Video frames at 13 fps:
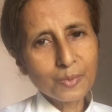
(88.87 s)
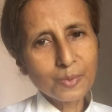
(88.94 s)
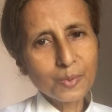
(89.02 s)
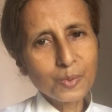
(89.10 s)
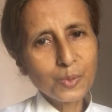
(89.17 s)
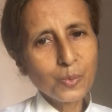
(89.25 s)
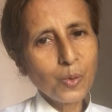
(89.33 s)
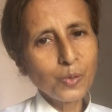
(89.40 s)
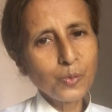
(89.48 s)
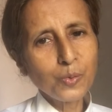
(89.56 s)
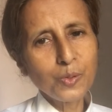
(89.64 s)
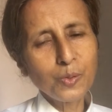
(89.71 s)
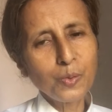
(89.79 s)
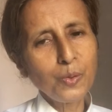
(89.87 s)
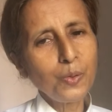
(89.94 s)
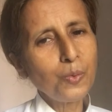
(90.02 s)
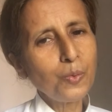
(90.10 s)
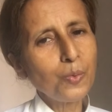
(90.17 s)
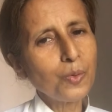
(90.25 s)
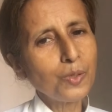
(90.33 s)
So what would
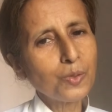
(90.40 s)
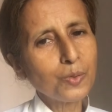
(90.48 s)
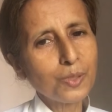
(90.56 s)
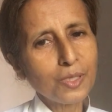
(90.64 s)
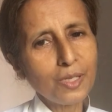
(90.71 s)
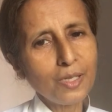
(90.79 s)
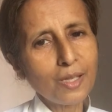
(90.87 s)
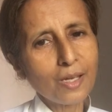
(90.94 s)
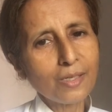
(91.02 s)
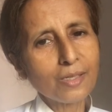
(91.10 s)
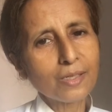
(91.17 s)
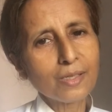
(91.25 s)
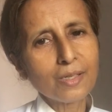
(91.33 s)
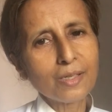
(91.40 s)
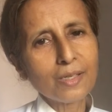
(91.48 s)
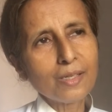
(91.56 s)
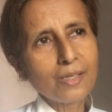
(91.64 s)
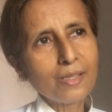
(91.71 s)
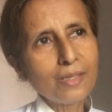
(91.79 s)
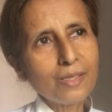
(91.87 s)
you're going to see that
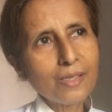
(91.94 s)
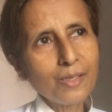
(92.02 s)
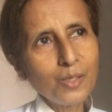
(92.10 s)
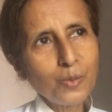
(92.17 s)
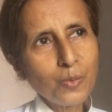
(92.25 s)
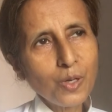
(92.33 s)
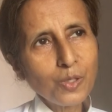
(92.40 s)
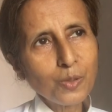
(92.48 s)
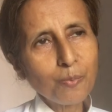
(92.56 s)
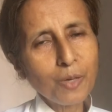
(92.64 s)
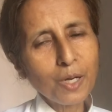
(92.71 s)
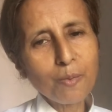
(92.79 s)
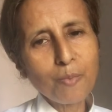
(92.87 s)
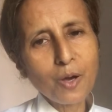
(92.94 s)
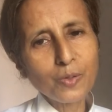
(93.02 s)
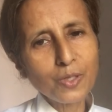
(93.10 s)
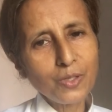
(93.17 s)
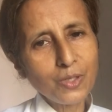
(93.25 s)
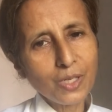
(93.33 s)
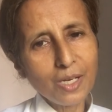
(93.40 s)
you're going to bring about a
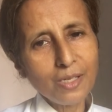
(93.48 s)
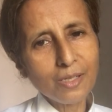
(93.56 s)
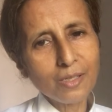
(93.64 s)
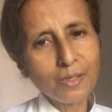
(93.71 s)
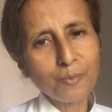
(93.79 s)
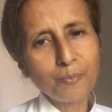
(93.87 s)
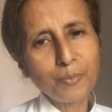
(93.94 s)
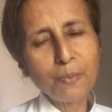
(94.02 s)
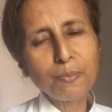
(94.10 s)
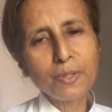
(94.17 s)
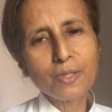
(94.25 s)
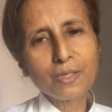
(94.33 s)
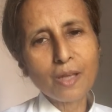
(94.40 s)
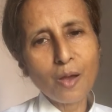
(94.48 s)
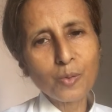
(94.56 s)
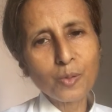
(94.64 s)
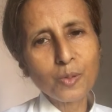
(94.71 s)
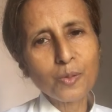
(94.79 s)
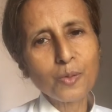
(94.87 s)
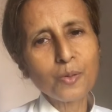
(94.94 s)
change in the people's
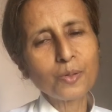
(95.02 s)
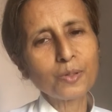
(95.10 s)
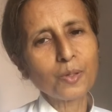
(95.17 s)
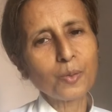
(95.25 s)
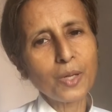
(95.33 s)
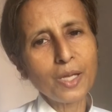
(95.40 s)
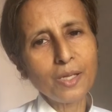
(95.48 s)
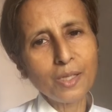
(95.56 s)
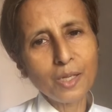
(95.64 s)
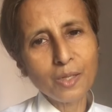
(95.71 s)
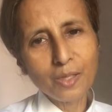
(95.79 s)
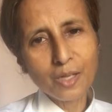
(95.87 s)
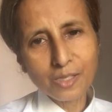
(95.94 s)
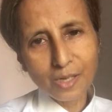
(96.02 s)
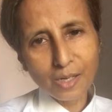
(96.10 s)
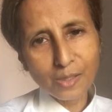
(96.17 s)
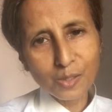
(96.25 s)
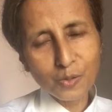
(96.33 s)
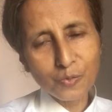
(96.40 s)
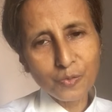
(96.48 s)
outlook, the way their
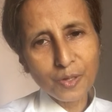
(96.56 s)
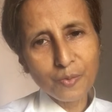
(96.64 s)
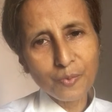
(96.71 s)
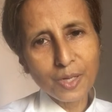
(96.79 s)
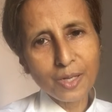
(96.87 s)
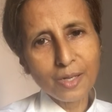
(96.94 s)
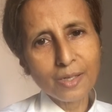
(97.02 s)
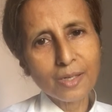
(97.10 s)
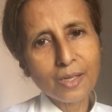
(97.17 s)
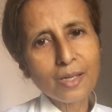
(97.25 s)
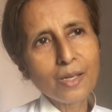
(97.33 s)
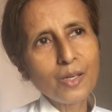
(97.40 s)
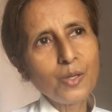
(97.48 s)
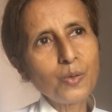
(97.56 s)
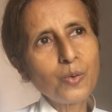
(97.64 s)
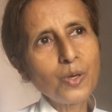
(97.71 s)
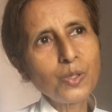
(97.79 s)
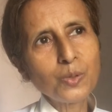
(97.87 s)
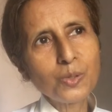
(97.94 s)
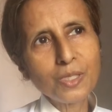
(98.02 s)
standard of living. You're
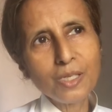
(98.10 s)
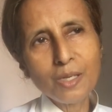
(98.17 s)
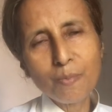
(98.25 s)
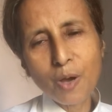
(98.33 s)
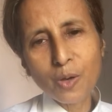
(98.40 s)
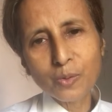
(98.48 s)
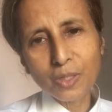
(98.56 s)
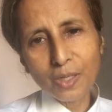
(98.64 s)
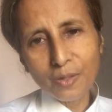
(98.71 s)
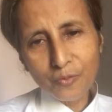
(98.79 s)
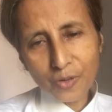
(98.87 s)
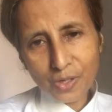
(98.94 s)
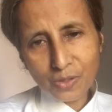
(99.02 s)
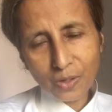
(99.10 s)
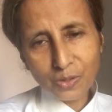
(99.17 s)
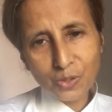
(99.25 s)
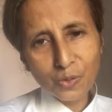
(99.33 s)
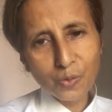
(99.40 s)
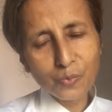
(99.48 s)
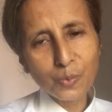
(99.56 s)
going to see about the
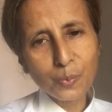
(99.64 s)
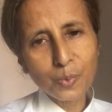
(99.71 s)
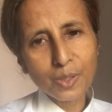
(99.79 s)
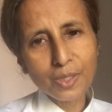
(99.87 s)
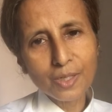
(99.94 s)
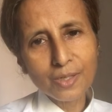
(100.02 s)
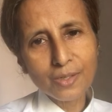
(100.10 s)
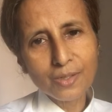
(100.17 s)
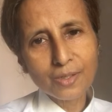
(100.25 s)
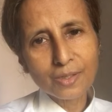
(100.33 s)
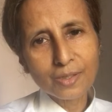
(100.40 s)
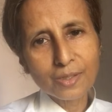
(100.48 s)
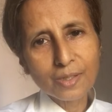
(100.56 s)
infrastructure of the village.